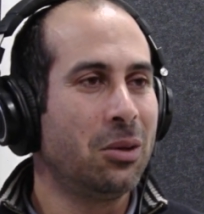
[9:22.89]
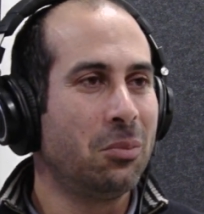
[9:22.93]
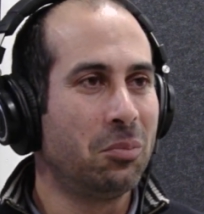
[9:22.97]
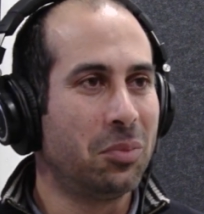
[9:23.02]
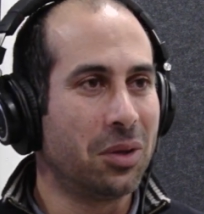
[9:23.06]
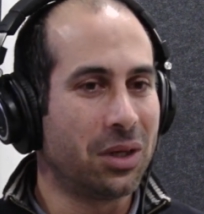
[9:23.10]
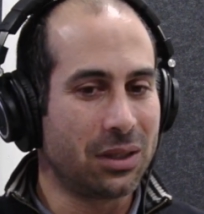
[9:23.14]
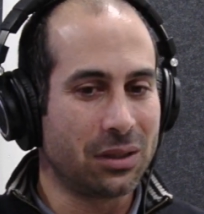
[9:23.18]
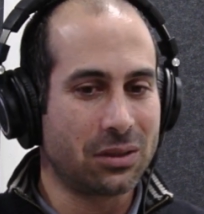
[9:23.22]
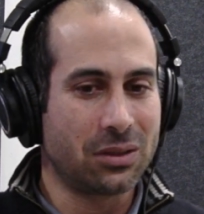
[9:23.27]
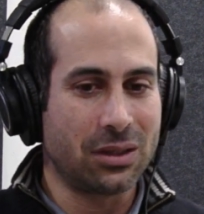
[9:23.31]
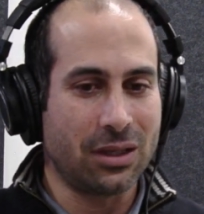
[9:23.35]

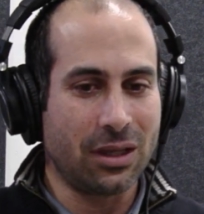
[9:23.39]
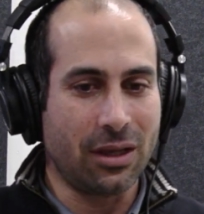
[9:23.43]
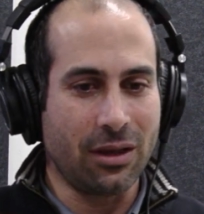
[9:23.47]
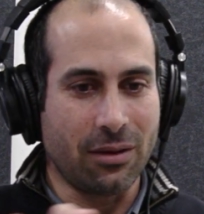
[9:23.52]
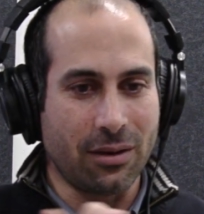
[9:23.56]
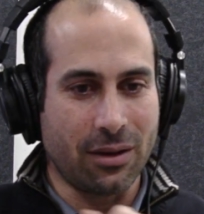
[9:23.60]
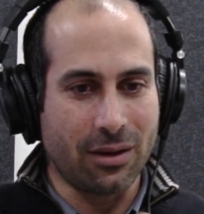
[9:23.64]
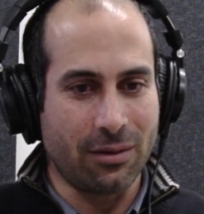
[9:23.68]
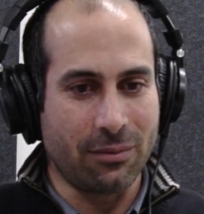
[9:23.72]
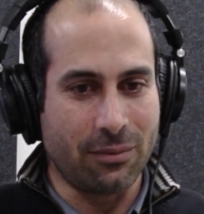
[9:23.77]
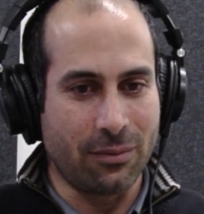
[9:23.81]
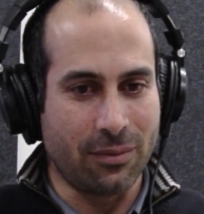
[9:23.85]
But
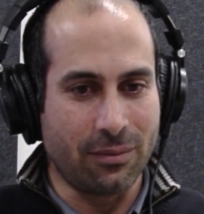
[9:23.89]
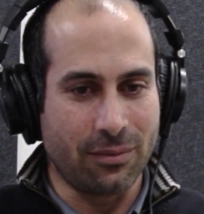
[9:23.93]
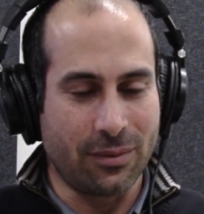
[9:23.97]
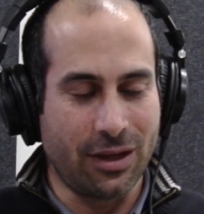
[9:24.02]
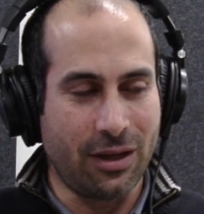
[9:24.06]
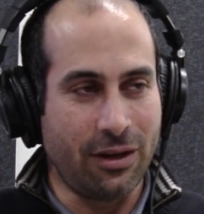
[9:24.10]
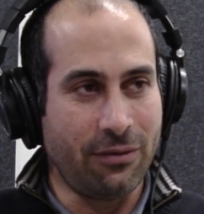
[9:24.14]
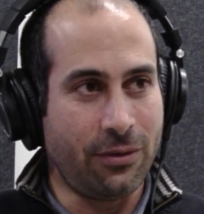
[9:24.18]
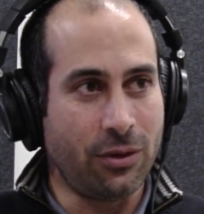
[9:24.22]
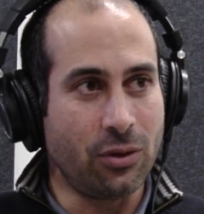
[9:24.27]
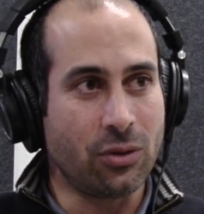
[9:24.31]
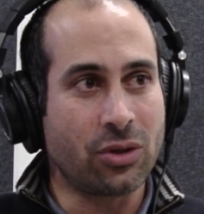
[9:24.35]

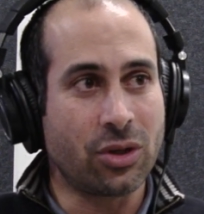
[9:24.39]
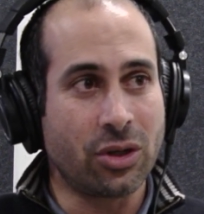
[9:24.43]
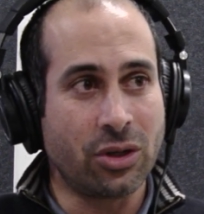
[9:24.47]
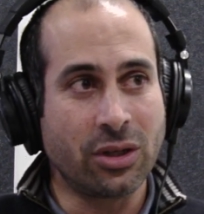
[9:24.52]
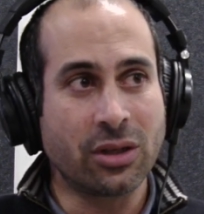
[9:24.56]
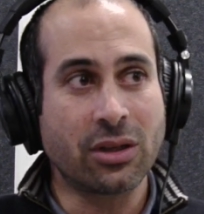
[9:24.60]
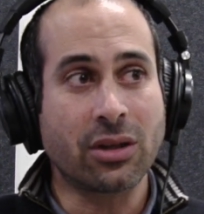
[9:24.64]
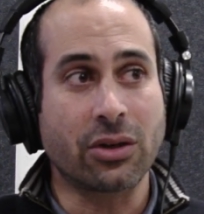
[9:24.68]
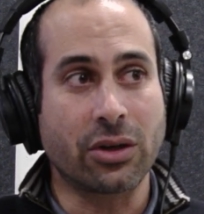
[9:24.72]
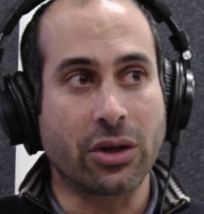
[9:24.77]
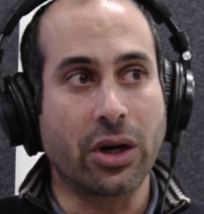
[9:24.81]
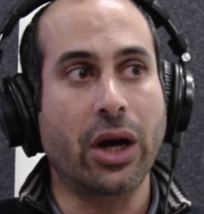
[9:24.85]
if you turn
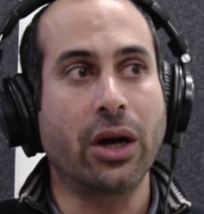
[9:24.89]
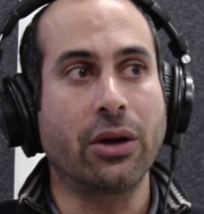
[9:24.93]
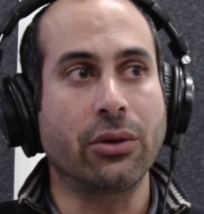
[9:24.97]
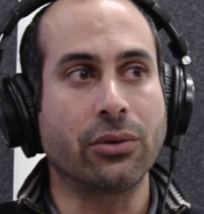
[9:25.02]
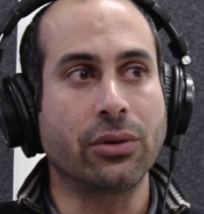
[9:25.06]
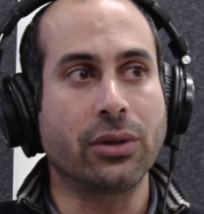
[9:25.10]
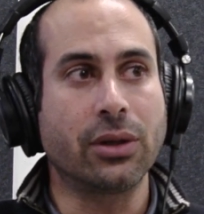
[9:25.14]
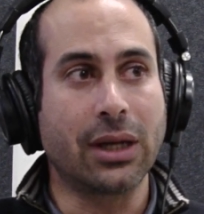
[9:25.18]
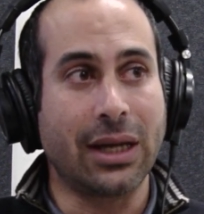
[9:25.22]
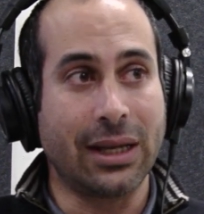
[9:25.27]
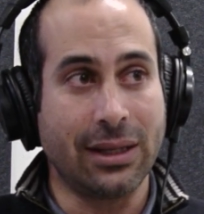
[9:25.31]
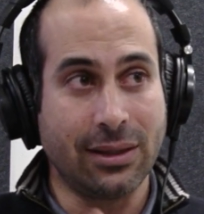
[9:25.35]
it
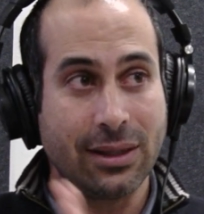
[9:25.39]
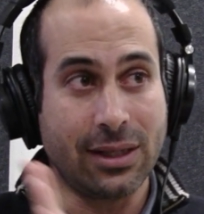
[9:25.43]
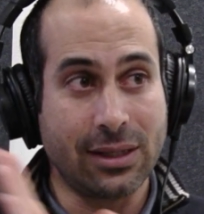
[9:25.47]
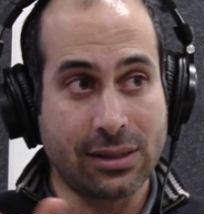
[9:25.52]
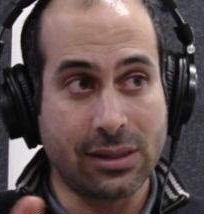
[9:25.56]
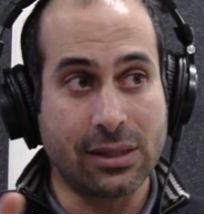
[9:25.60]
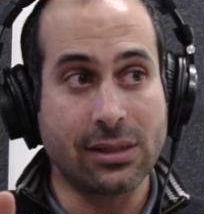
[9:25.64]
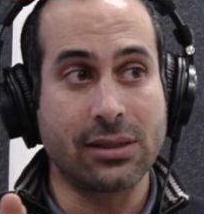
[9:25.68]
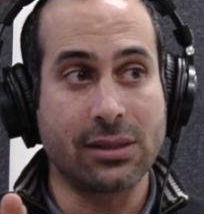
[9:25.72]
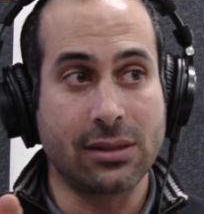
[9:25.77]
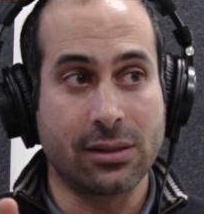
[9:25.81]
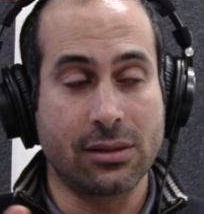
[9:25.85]
around, and
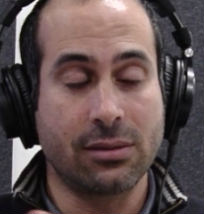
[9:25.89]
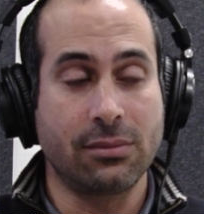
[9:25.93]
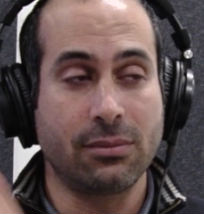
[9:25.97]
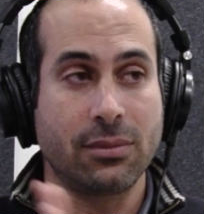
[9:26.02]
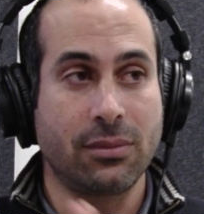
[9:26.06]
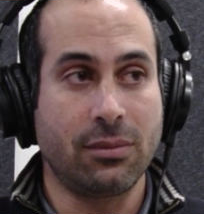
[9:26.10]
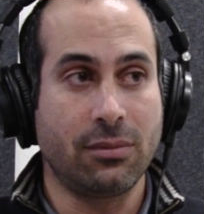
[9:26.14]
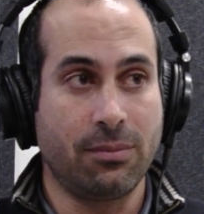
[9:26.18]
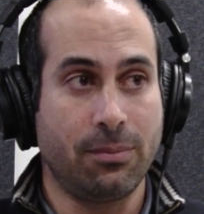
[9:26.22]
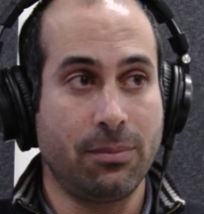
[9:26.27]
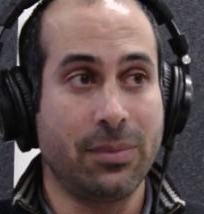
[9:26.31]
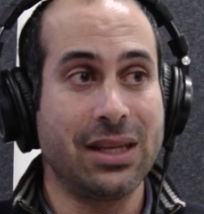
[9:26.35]
this is
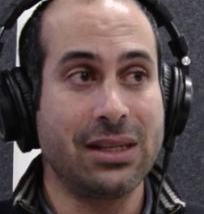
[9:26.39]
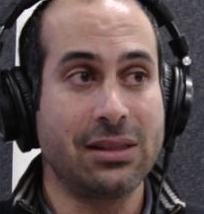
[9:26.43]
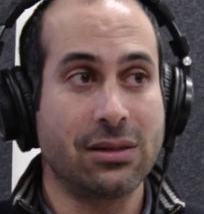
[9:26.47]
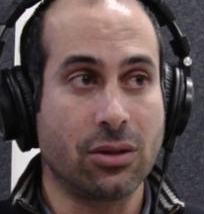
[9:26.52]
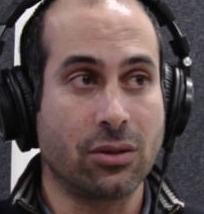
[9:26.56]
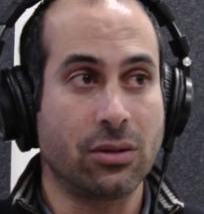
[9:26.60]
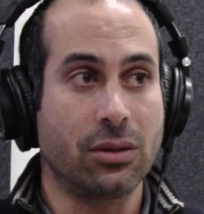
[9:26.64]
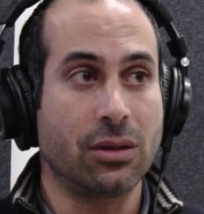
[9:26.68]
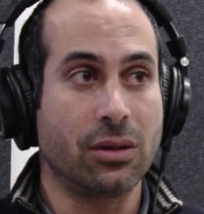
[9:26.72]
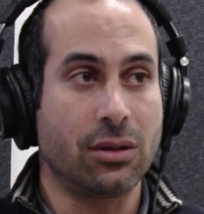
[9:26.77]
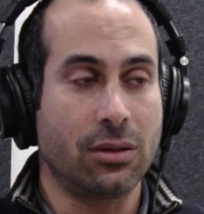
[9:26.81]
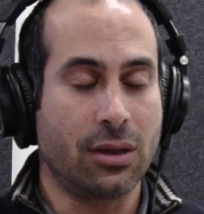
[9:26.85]
based
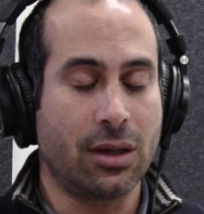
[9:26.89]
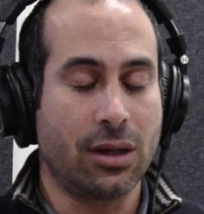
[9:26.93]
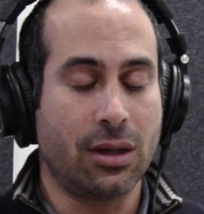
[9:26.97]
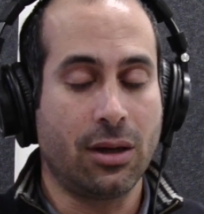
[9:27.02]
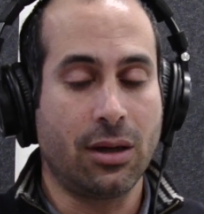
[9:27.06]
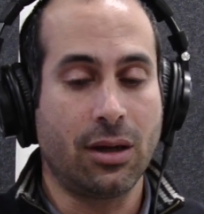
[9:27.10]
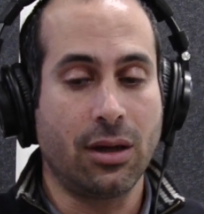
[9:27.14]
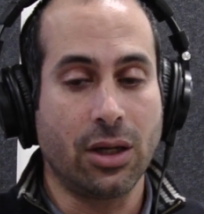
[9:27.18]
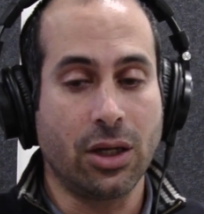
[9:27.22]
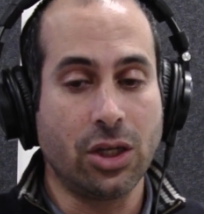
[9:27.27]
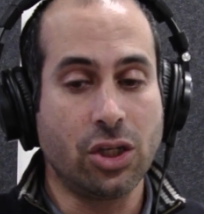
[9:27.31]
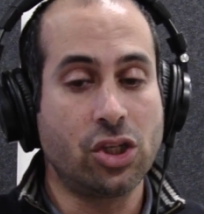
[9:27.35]
on
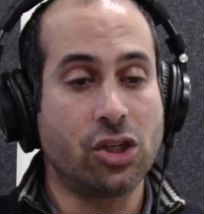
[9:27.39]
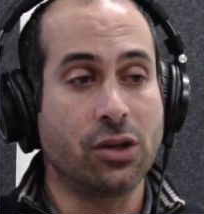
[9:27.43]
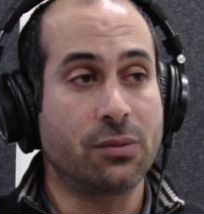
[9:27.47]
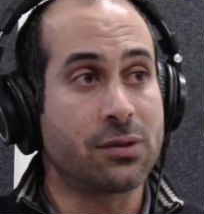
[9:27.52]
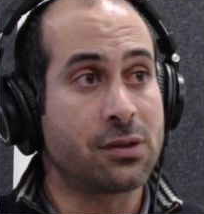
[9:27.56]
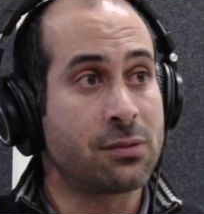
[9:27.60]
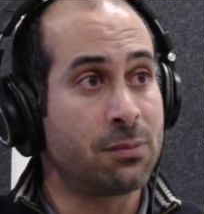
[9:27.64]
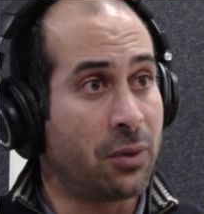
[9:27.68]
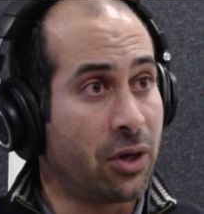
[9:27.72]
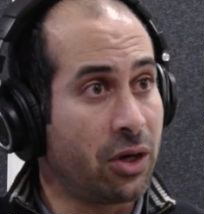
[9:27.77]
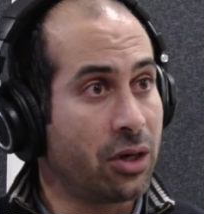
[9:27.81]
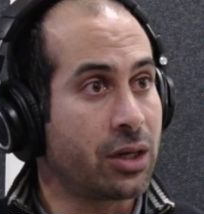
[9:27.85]

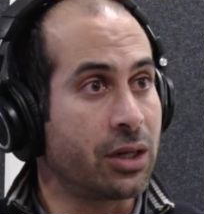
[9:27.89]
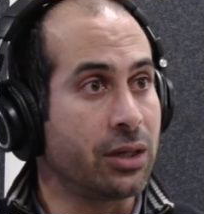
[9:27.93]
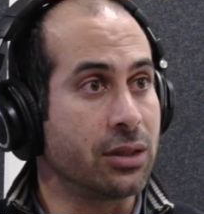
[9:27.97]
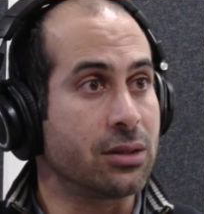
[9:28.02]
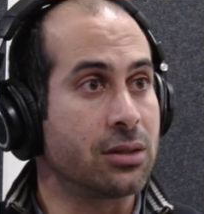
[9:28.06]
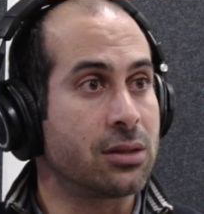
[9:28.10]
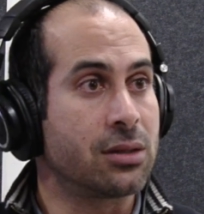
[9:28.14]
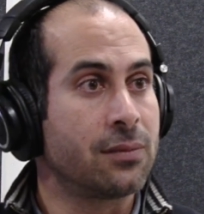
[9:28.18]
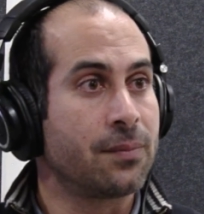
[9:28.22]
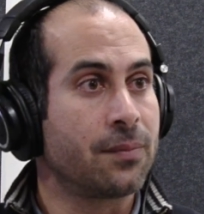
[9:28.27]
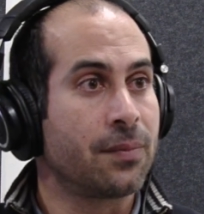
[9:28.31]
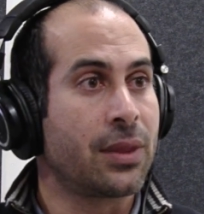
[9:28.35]
Egypt's
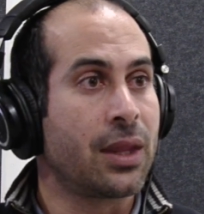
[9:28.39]
market,